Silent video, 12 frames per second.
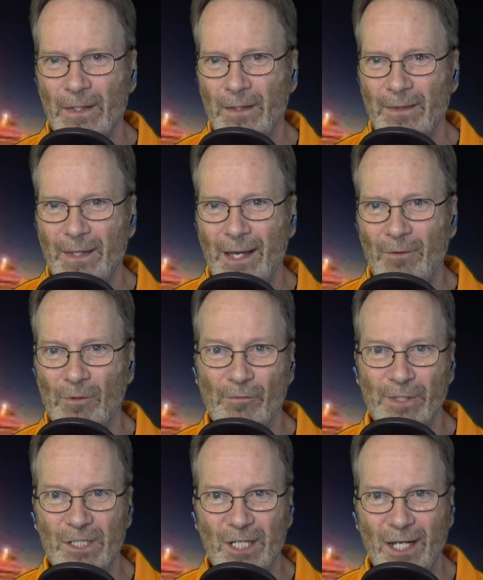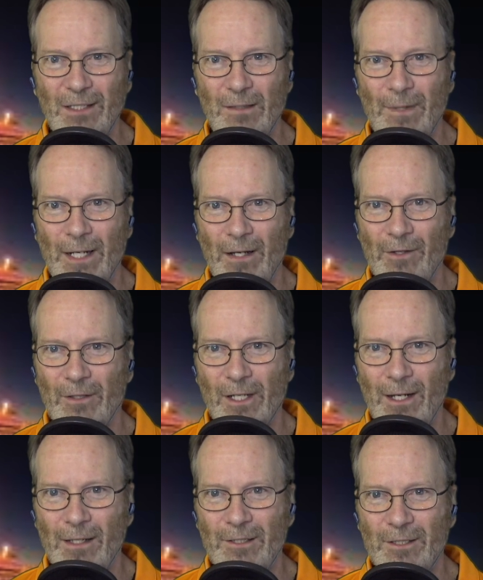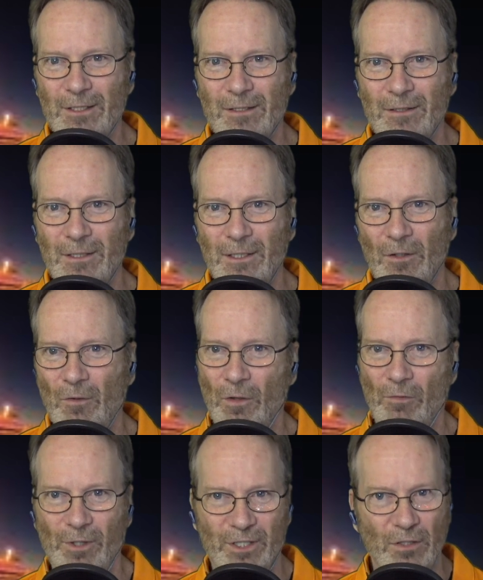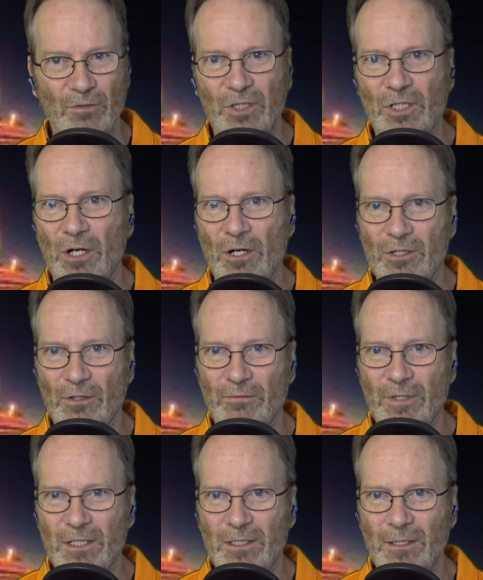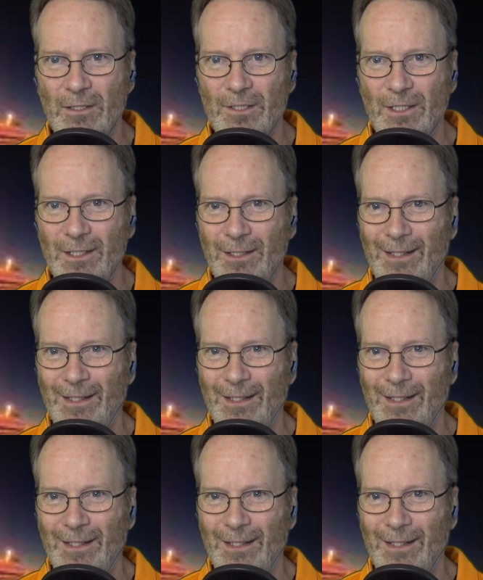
that were rejected by other colleges or were two stars or three stars,